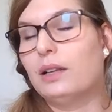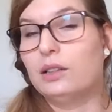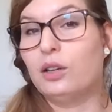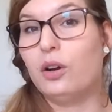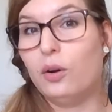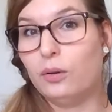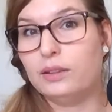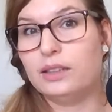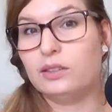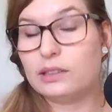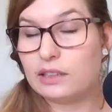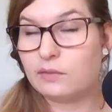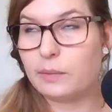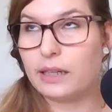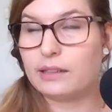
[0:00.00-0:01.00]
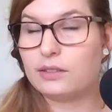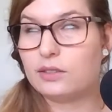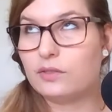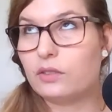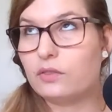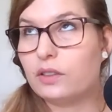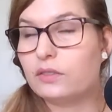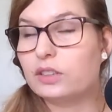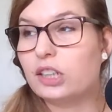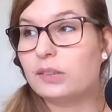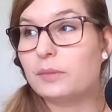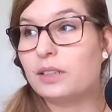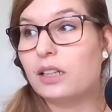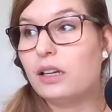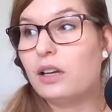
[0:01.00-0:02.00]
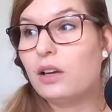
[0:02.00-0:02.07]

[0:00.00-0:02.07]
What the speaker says: holding yourself back because you've got fear of judgment,